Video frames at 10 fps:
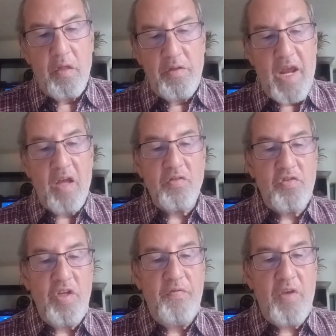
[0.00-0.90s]
Dow's
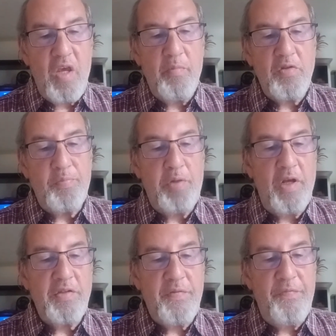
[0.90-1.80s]
chief chemist
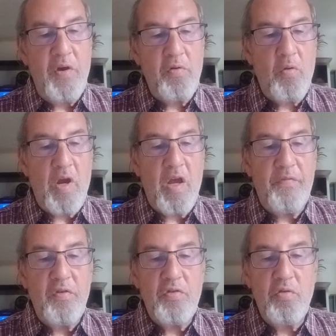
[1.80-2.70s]
placed the
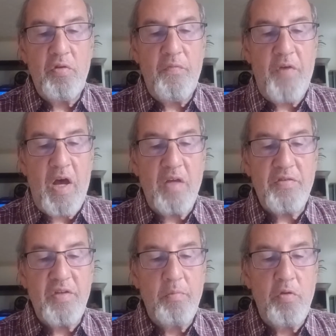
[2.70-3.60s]
photograph into a
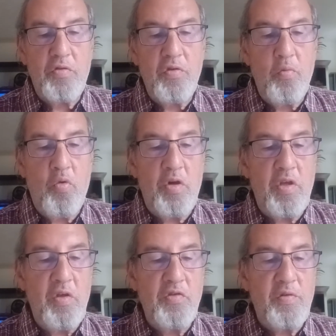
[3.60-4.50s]
device similar to the one
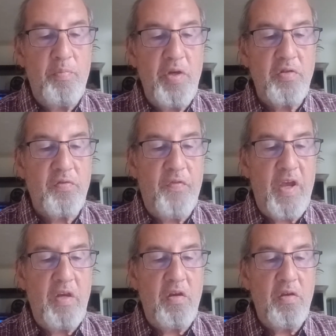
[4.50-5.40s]
used in
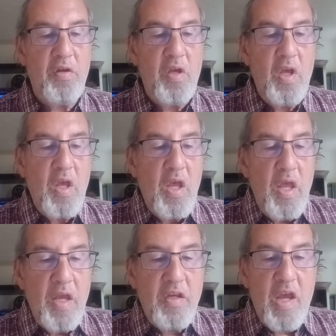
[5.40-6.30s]
Pennsylvania
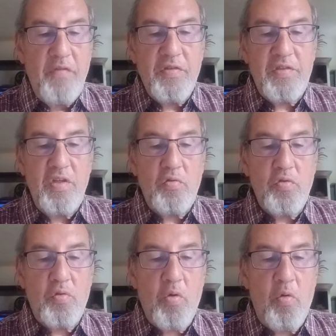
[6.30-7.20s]
and gave the
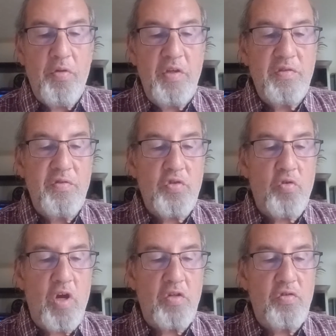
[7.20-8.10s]
citrus grower these
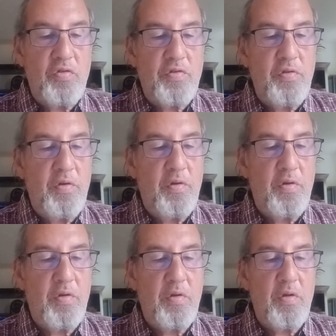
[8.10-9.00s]
instructions.
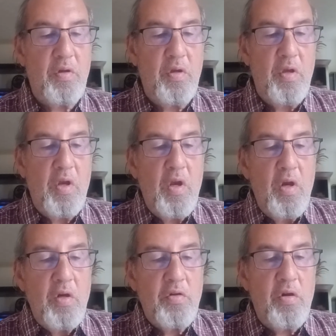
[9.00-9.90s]

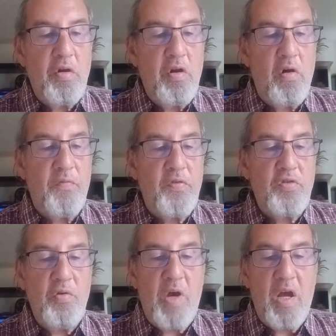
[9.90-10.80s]
Turn it on for
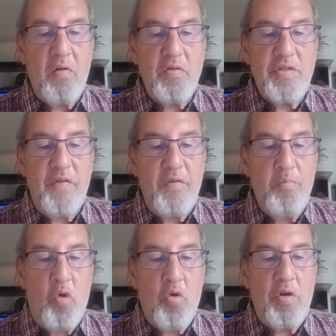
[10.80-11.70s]
2 hours every
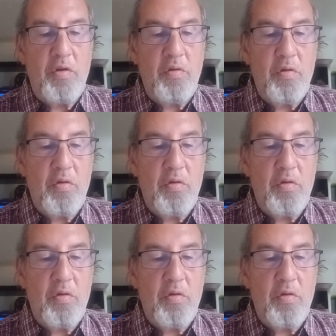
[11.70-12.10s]
morning.